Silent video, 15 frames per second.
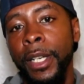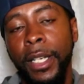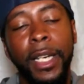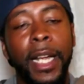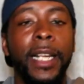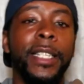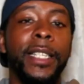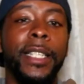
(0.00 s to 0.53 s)

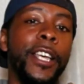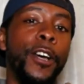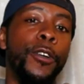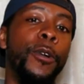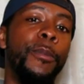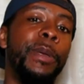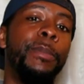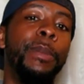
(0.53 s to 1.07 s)
like I said, yo,
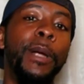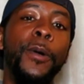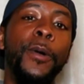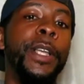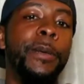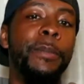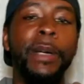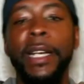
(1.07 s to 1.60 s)
don't be
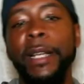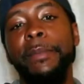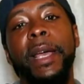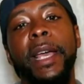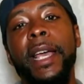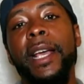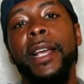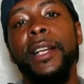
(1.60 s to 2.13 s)
blowing your money,
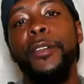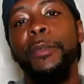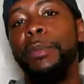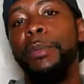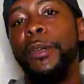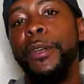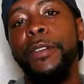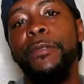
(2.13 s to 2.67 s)
man. Don't be
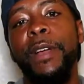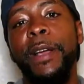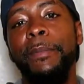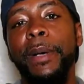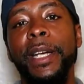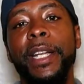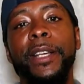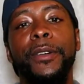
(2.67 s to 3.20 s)
blowing your rent
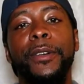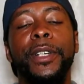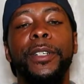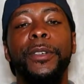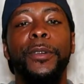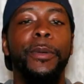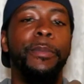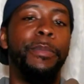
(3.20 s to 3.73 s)
money on
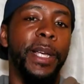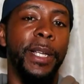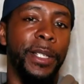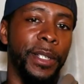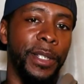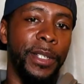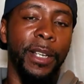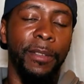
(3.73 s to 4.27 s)
picks
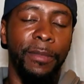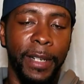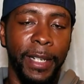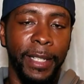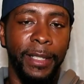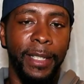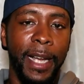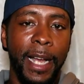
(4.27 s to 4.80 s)
and stuff
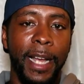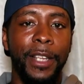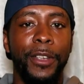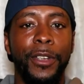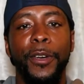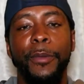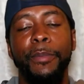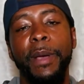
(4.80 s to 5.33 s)
like that. You
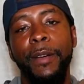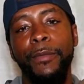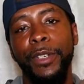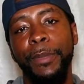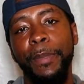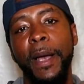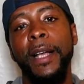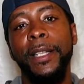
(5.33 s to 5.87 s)
know, bet
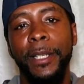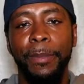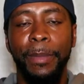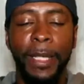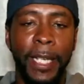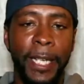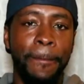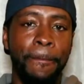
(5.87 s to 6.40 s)

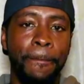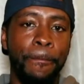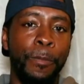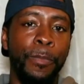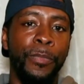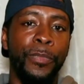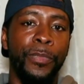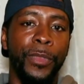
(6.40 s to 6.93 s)
responsibly.
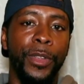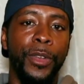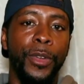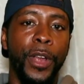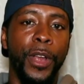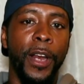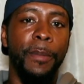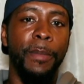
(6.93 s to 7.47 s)
You
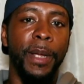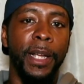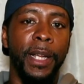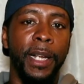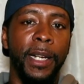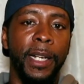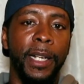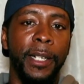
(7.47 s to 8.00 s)
know what I
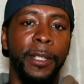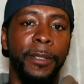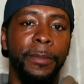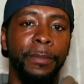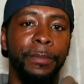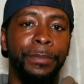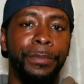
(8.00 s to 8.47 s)
mean? And